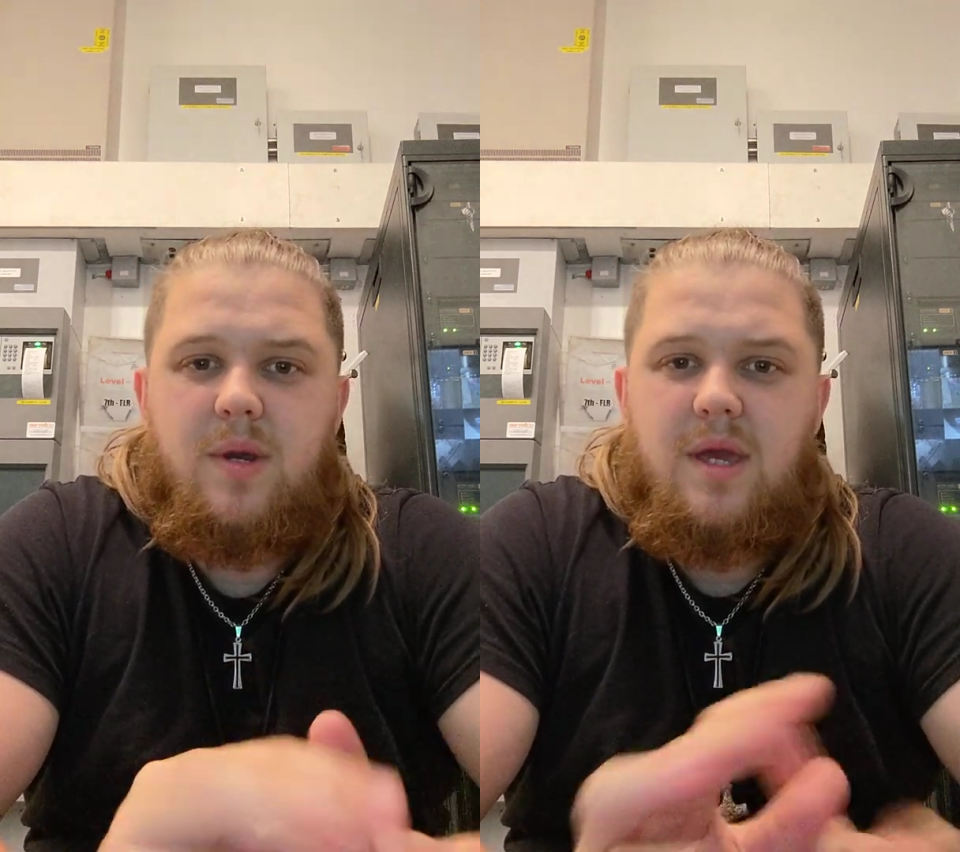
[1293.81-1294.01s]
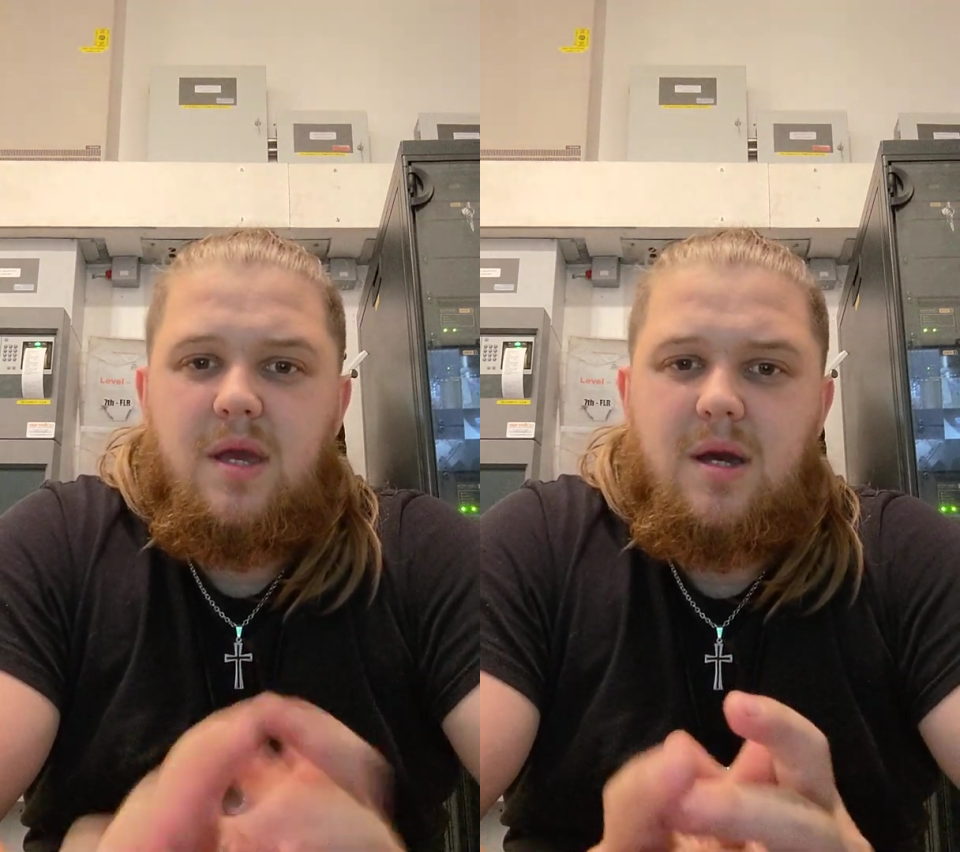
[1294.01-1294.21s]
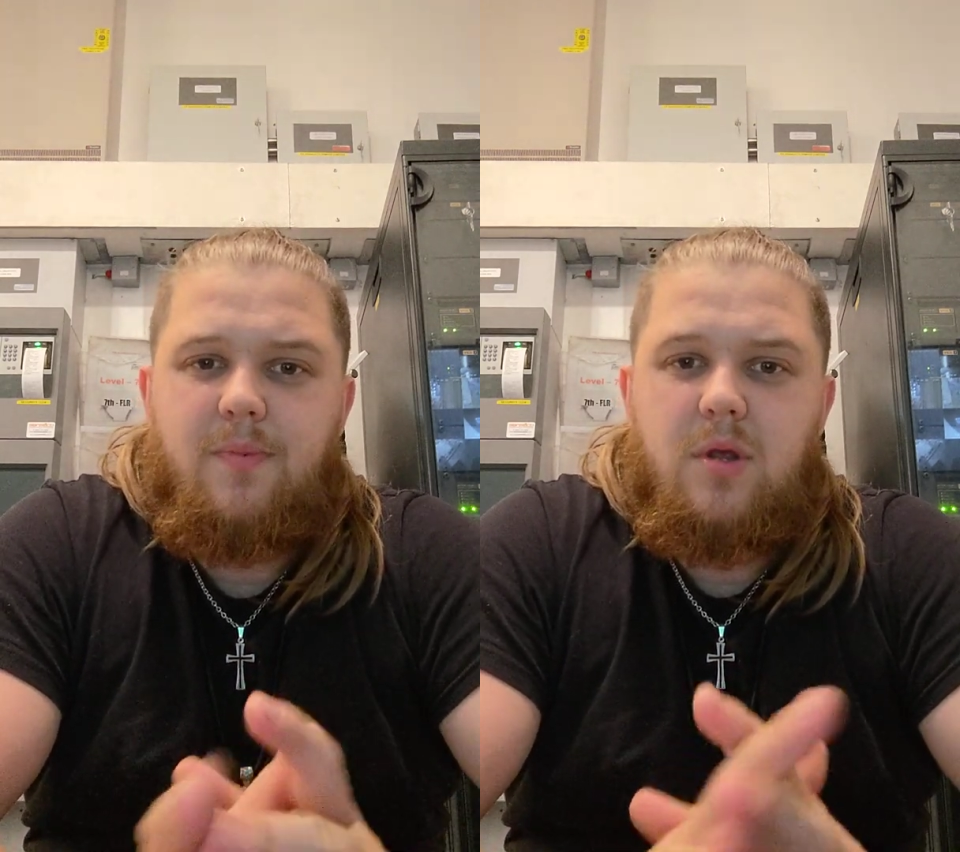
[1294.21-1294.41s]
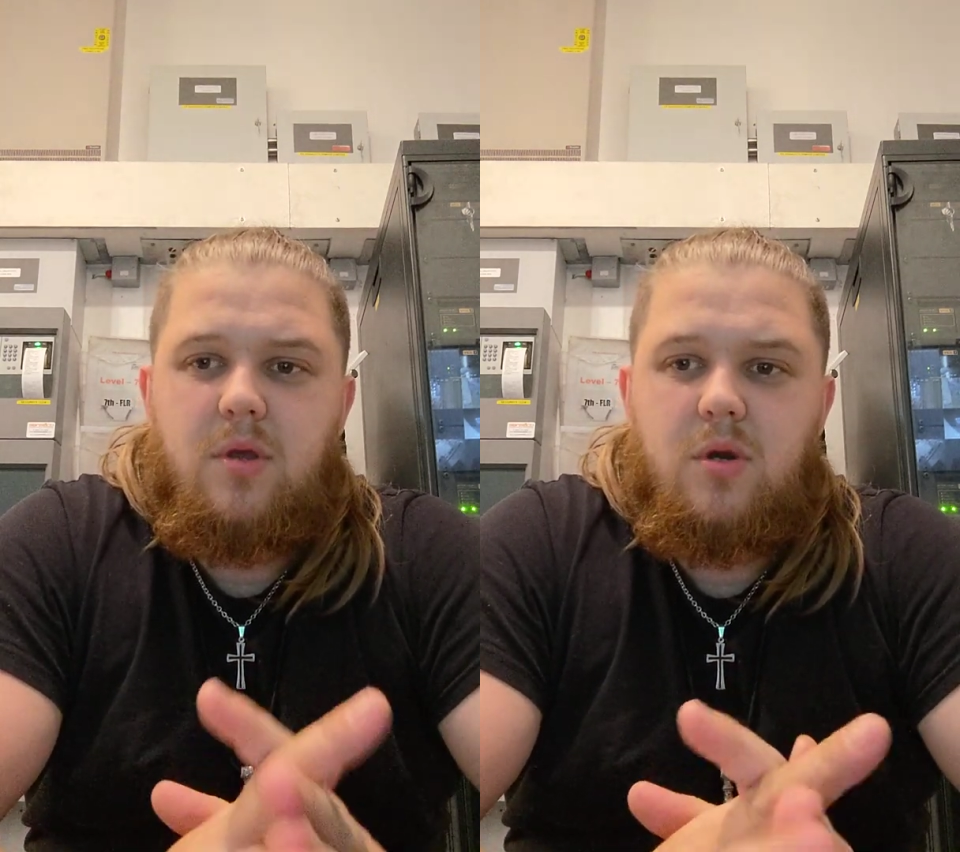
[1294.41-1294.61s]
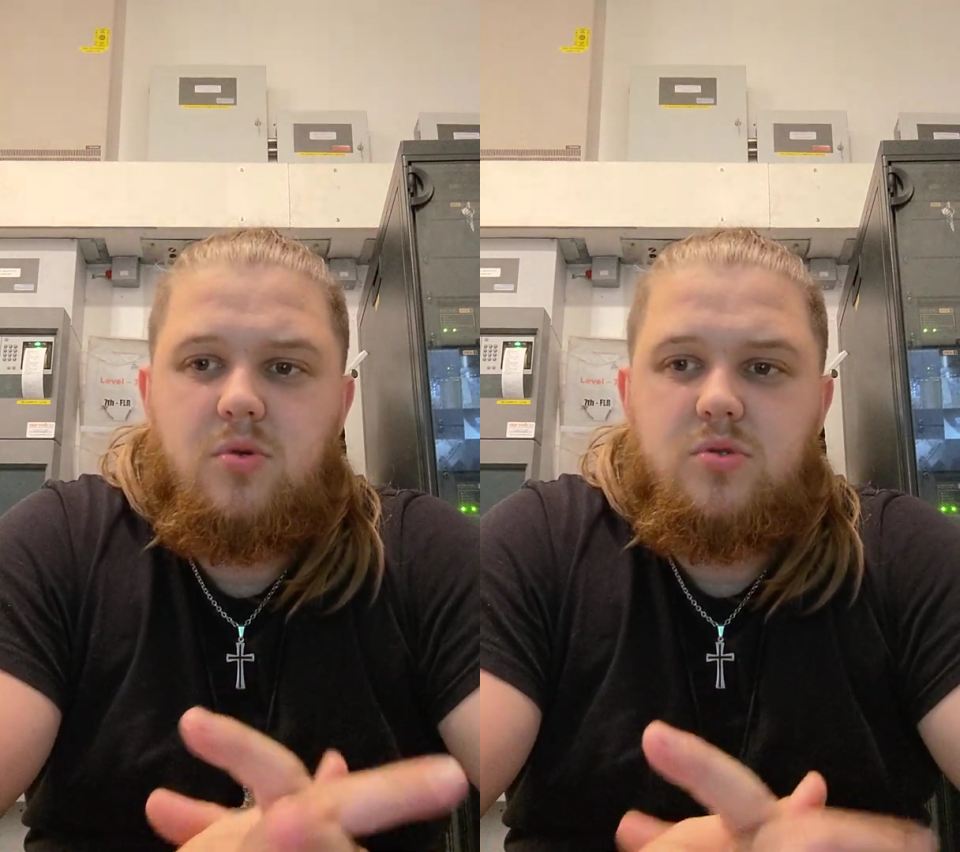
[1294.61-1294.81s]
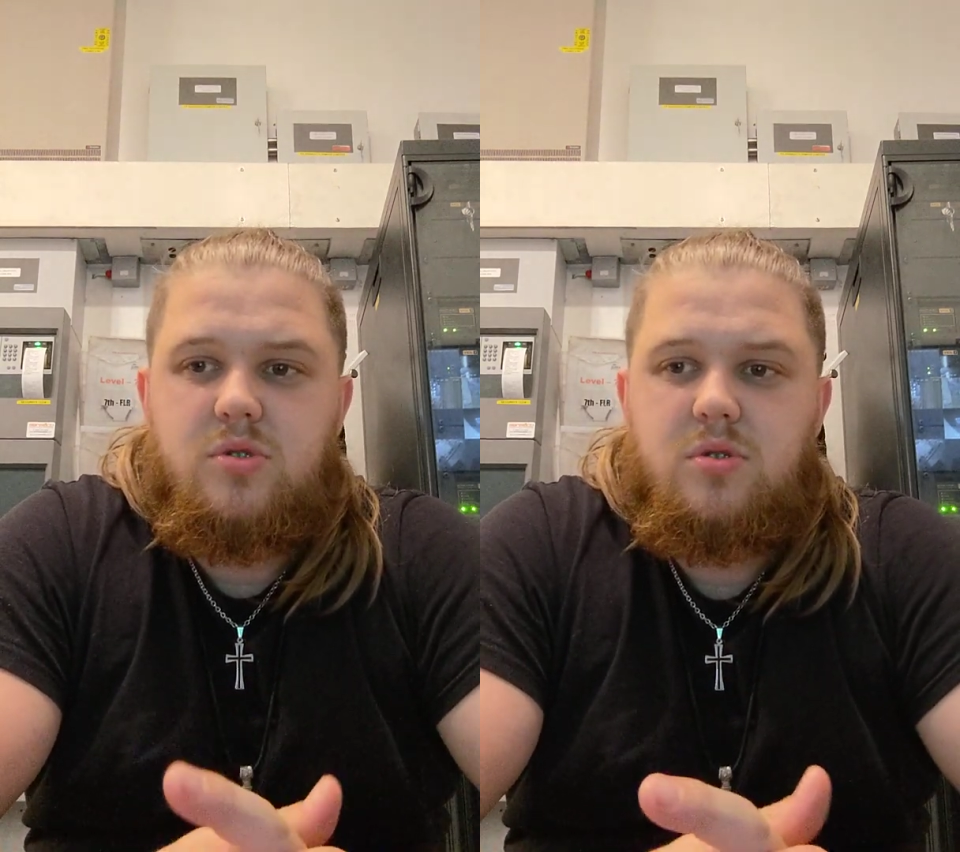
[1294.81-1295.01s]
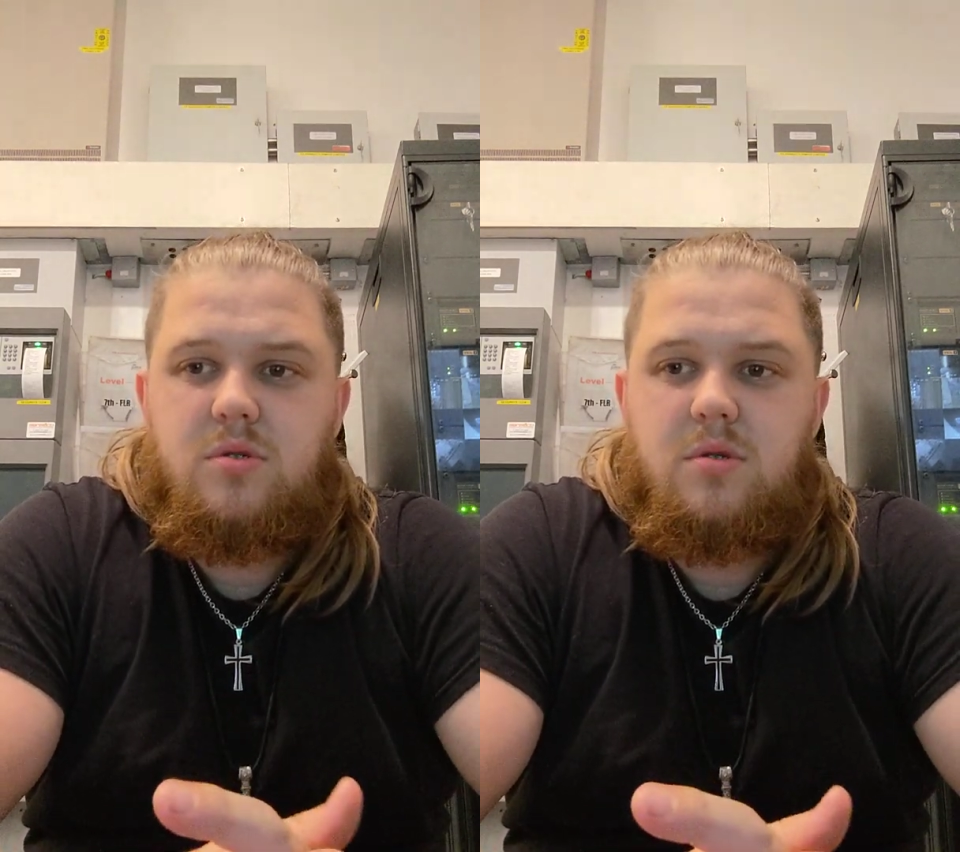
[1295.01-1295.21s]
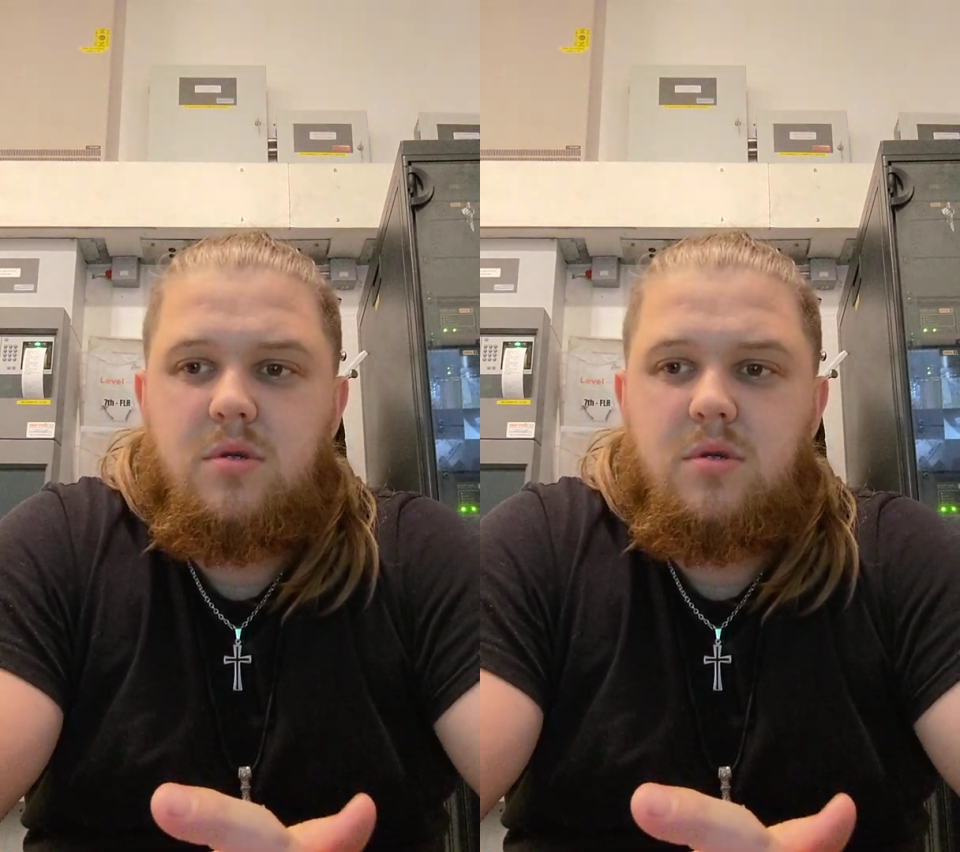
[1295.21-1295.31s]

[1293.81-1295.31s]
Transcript: to get a couple of those,